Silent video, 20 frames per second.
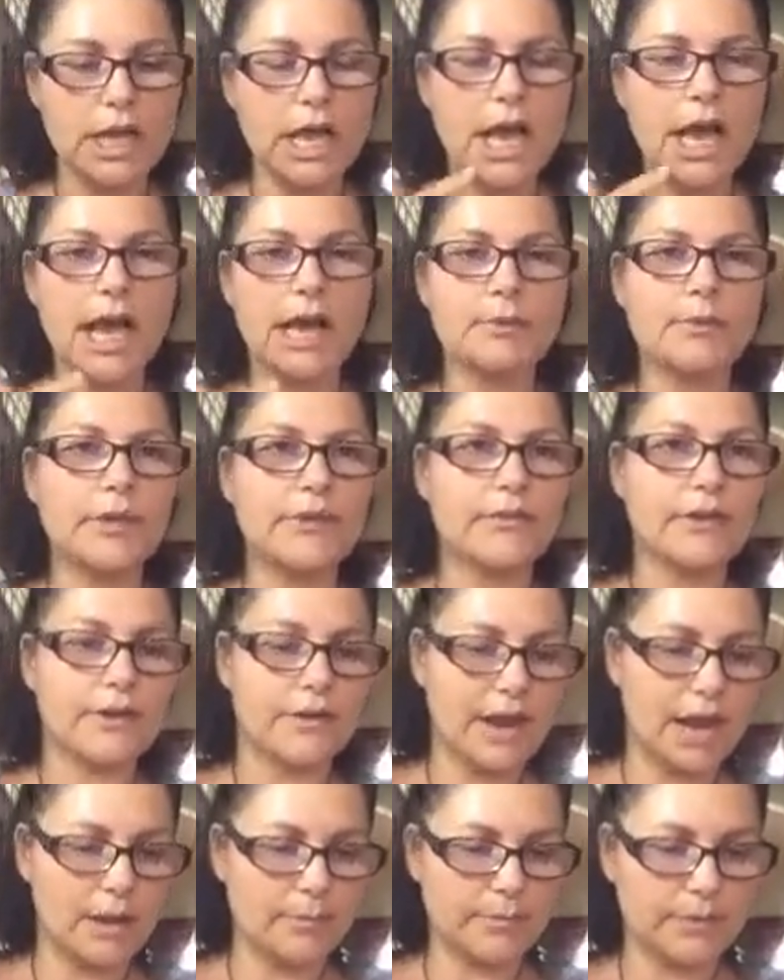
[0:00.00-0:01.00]
I'll be very
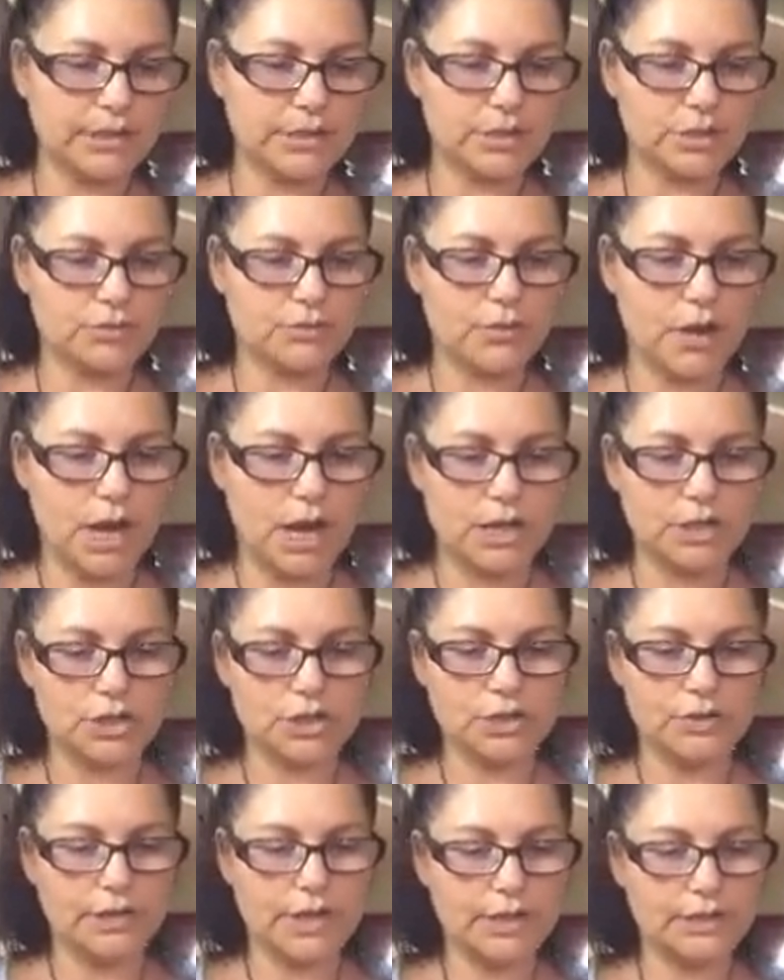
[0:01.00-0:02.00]
happy to
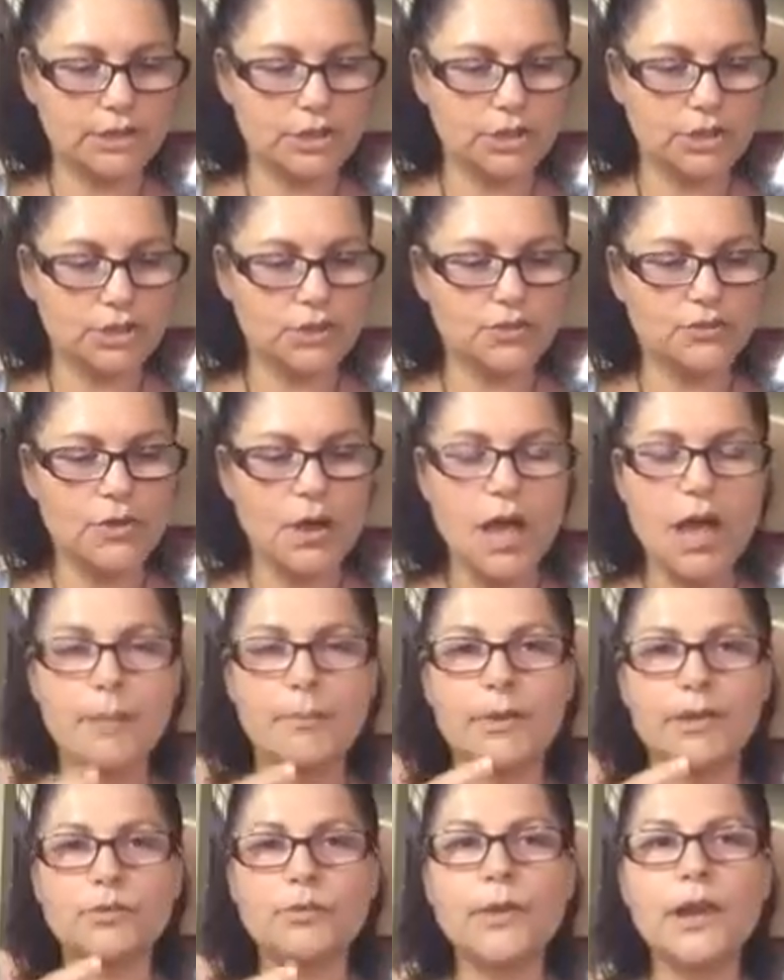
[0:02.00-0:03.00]
show that to you.
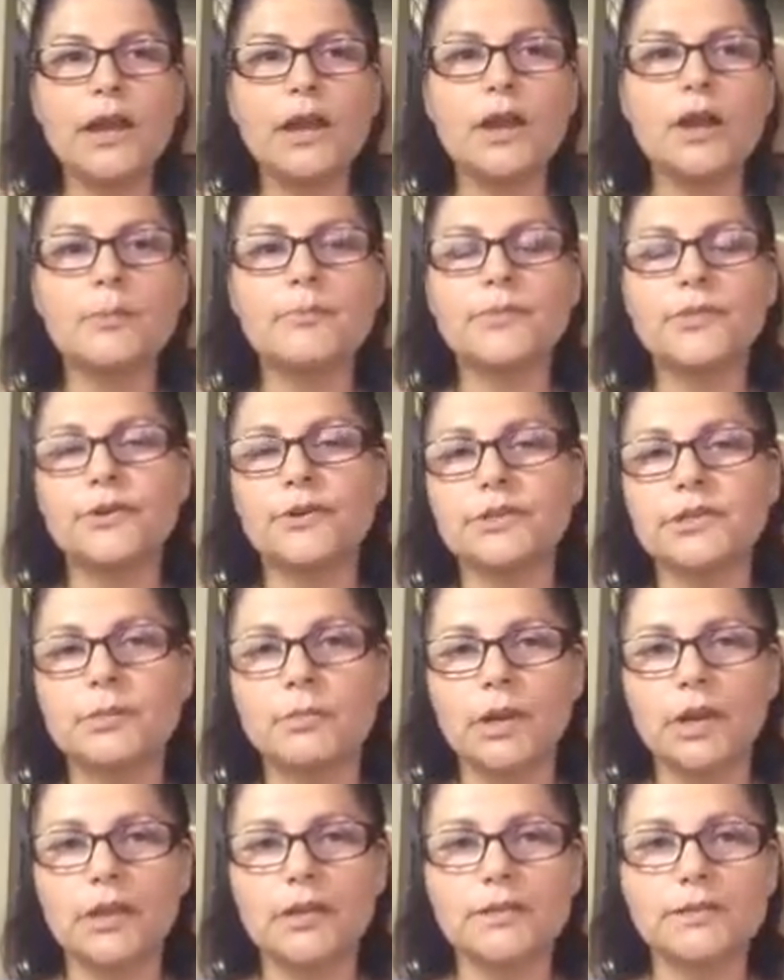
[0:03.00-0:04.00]
But wake up 30
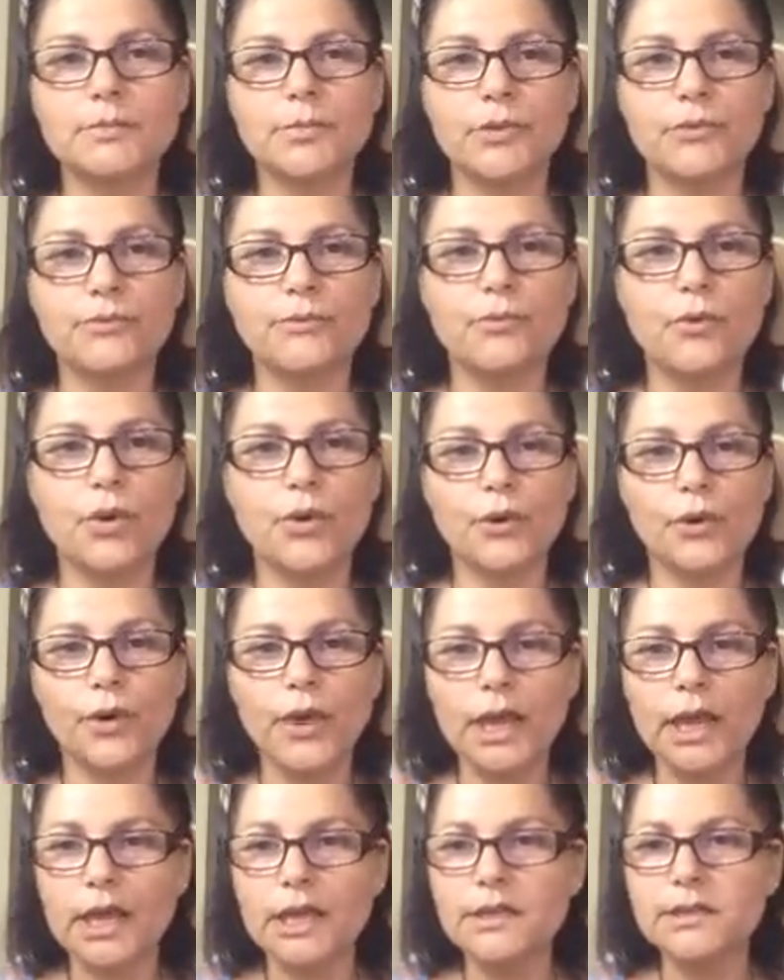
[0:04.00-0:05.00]
minutes before your
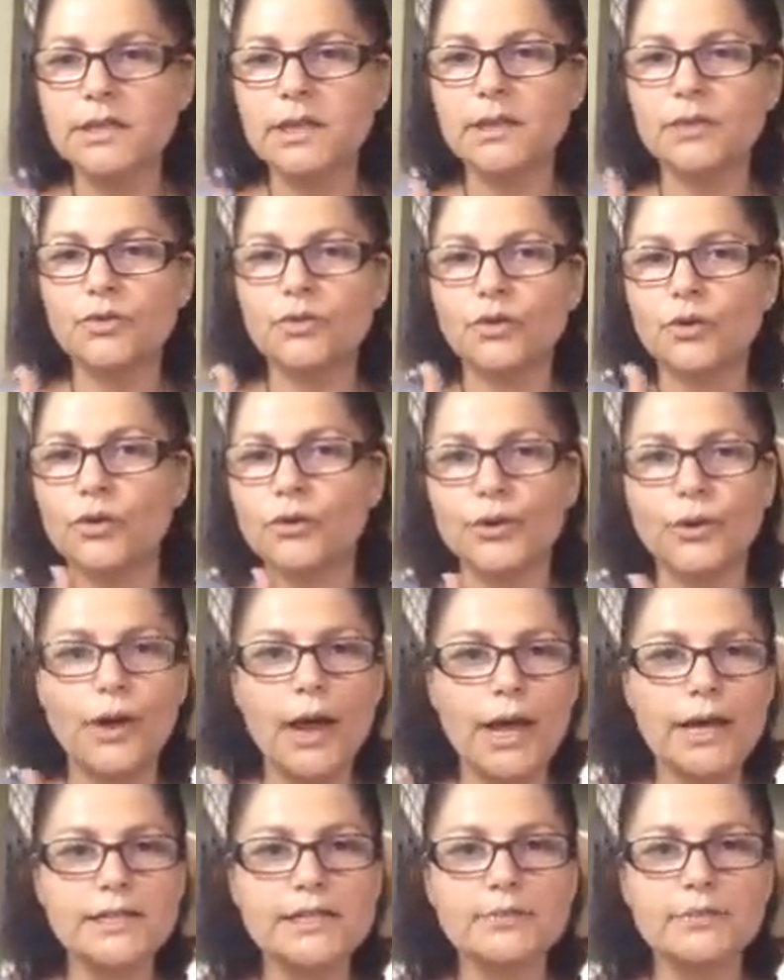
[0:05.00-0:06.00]
kids and your
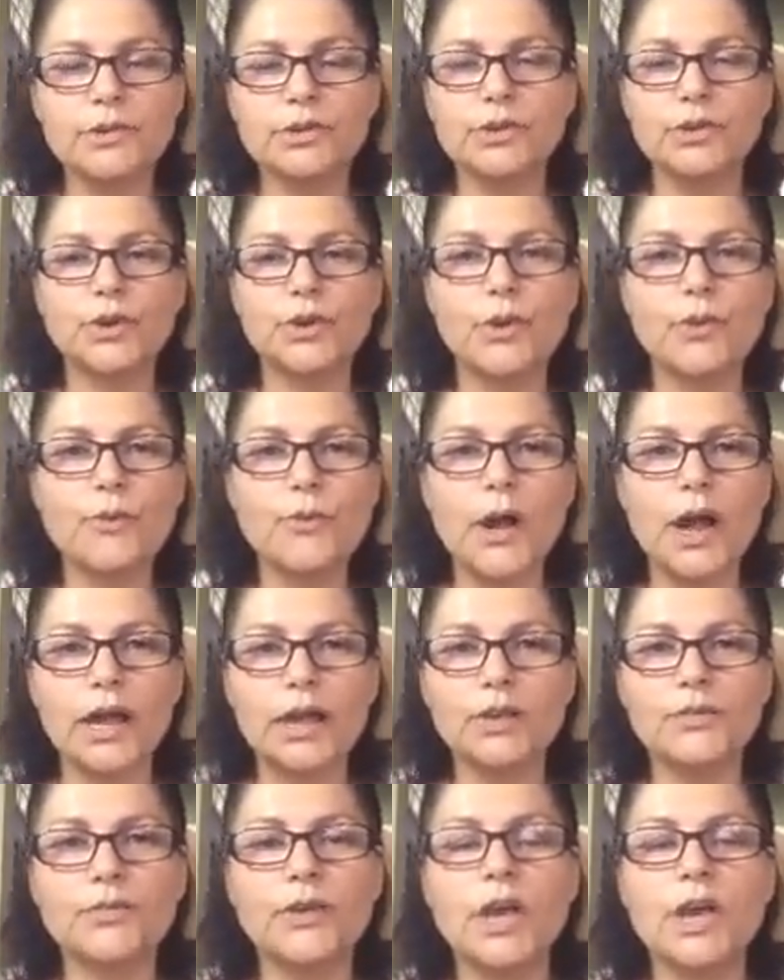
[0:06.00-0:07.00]
husband or your
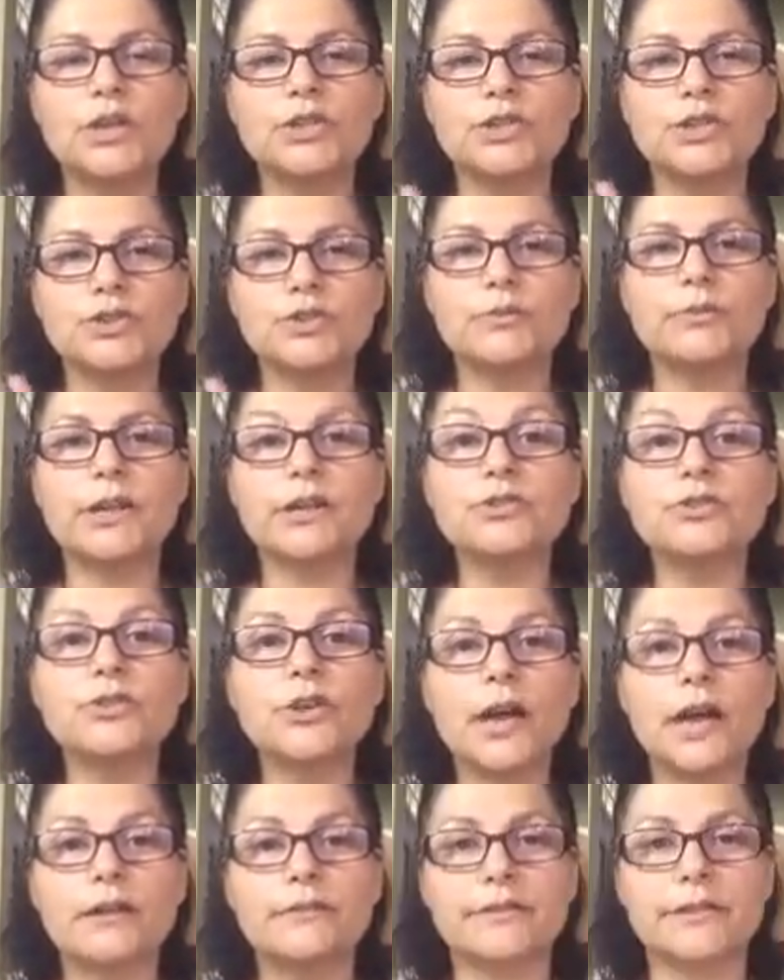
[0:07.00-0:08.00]
wife, just to make sure you
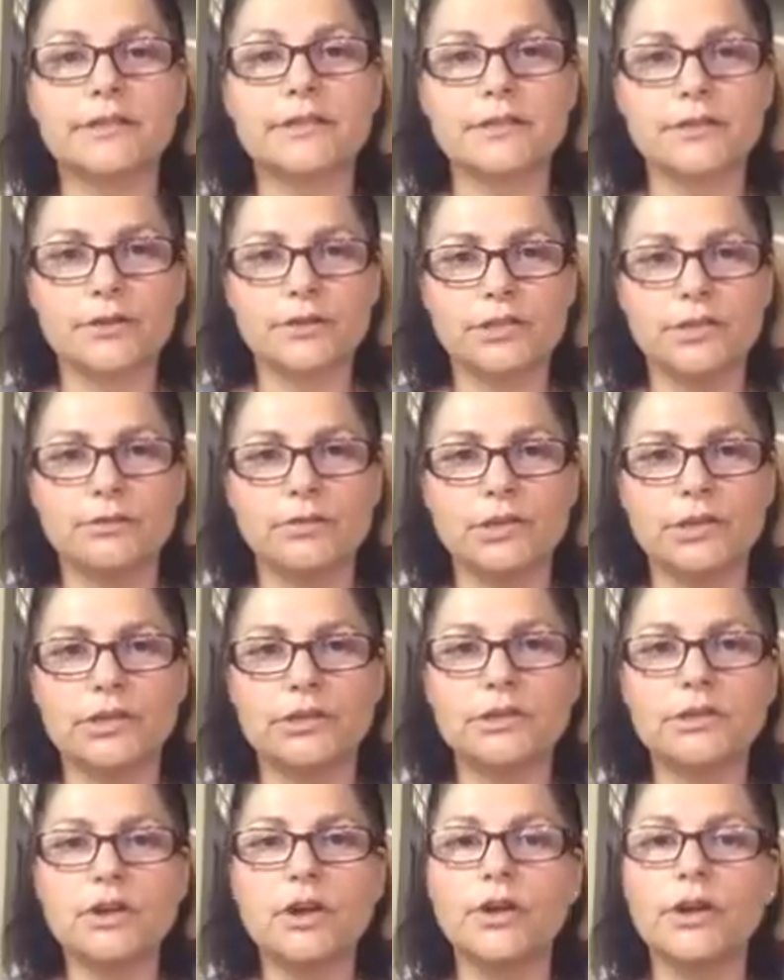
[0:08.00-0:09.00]
have these 30
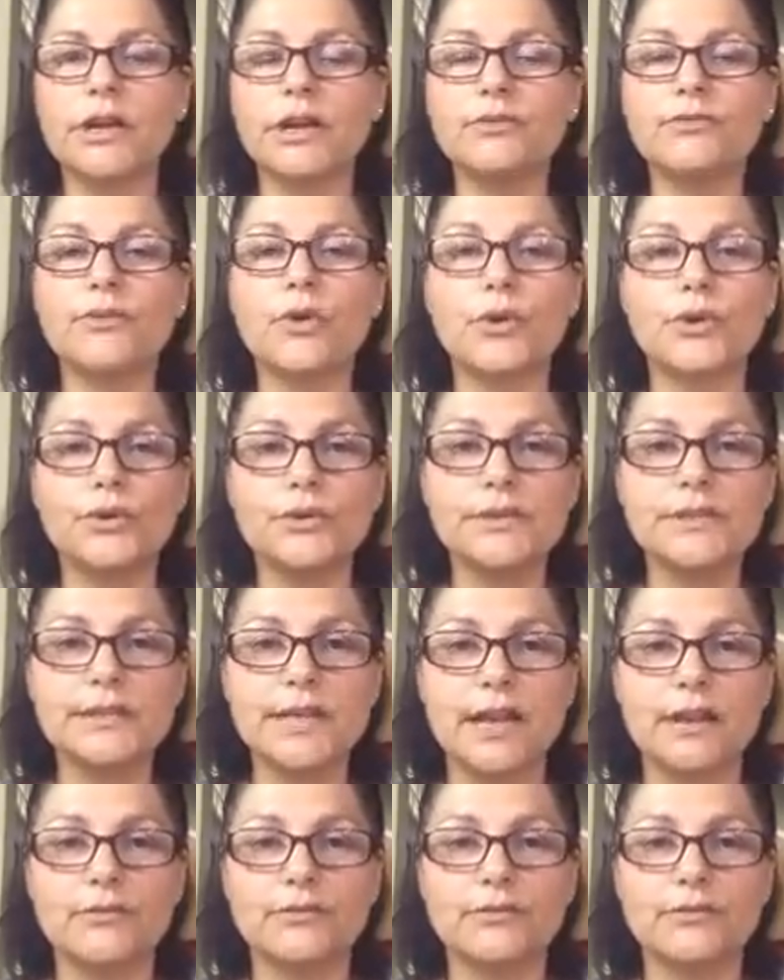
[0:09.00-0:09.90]
minutes only for yourself.